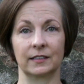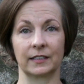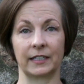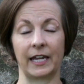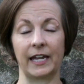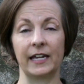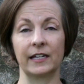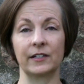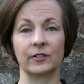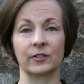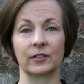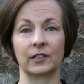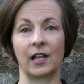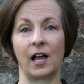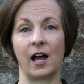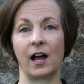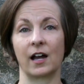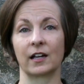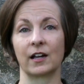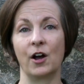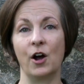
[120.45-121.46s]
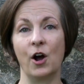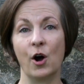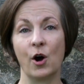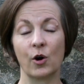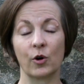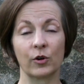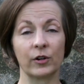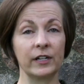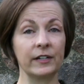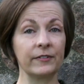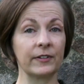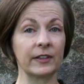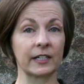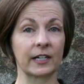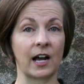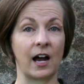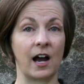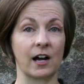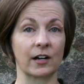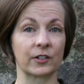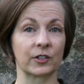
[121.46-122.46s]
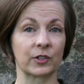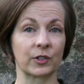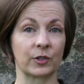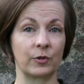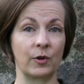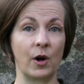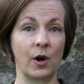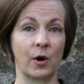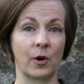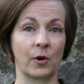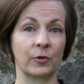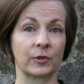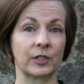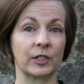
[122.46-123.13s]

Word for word: a candle clock, or even the cock's crow